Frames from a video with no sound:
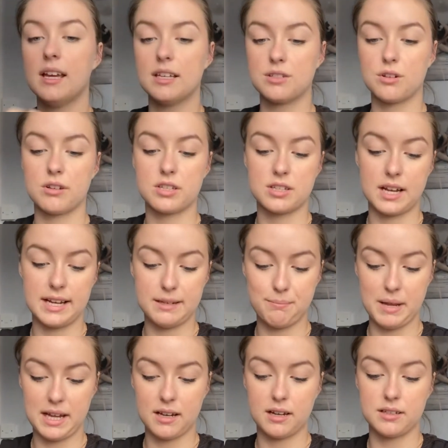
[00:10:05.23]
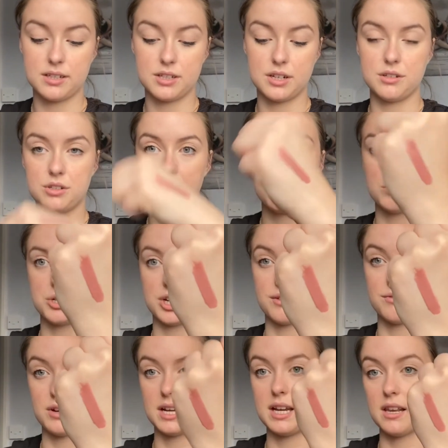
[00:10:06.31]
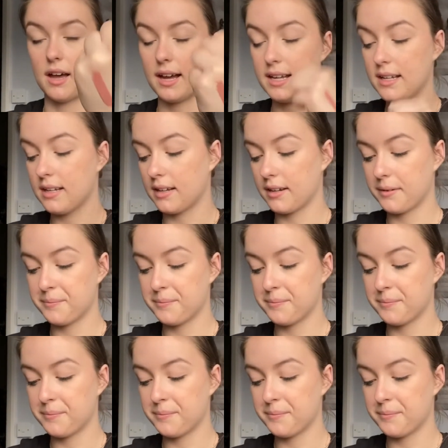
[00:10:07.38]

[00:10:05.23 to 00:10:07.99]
got a slight pink undertone to it, which I really like.